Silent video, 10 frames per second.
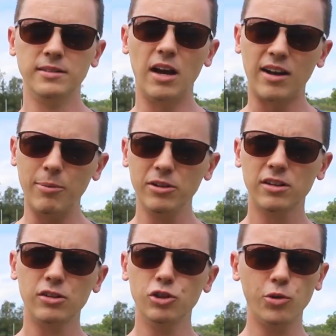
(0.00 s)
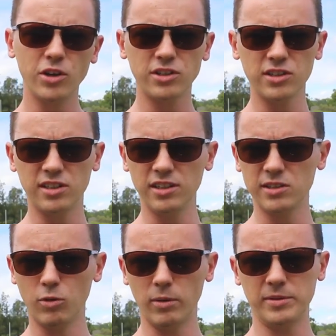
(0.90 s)
Now, a couple of little nuances to
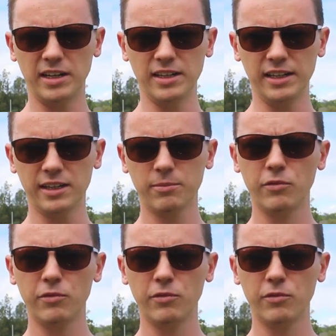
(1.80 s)
this warm-up technique.